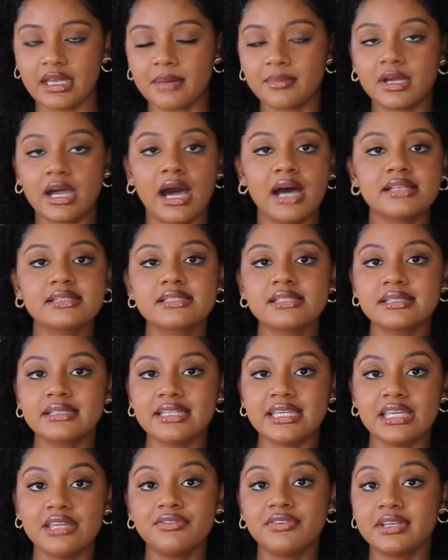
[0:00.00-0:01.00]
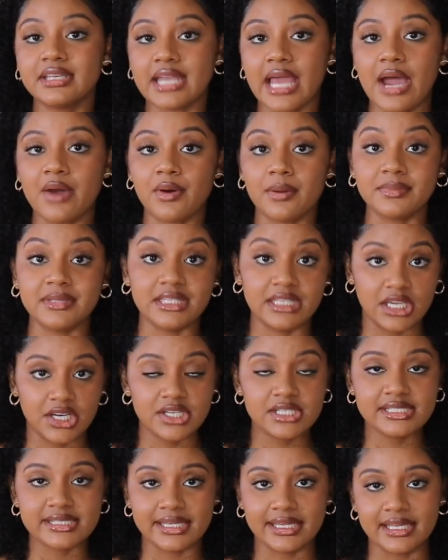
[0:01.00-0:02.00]
I'm constantly, even now I'm
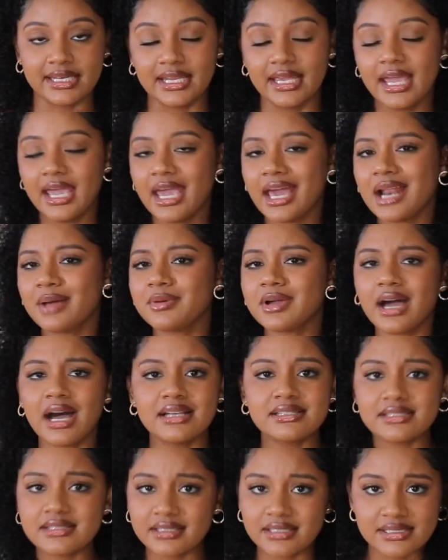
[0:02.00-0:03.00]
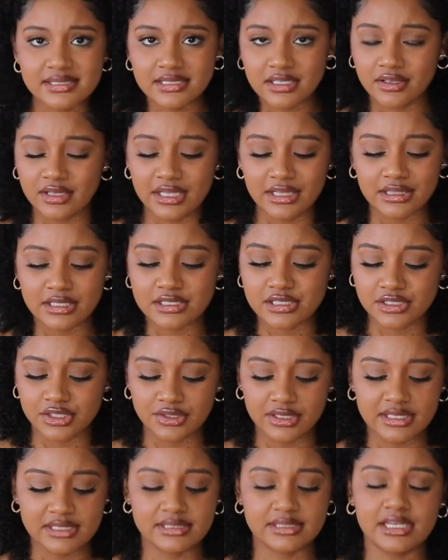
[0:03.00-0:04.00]
years in, and I'm constantly still in this
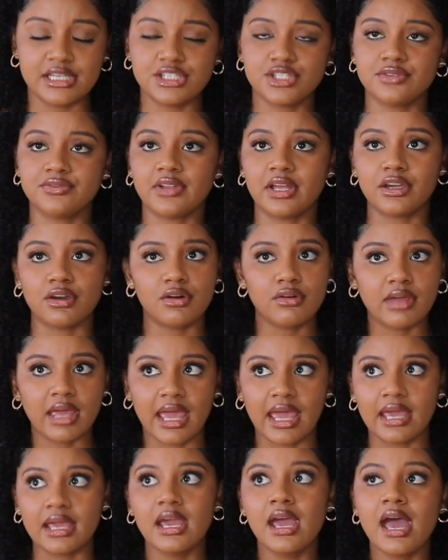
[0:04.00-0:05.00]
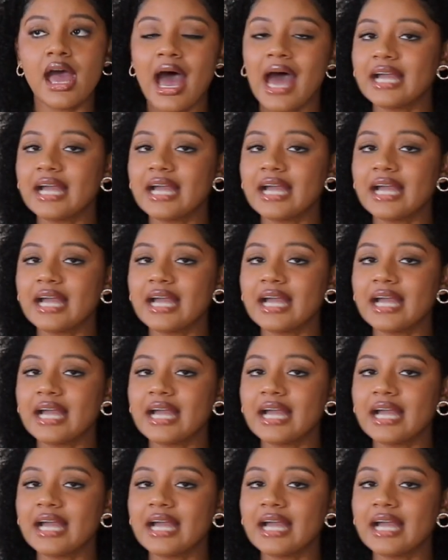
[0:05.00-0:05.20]
learning stage of like, okay,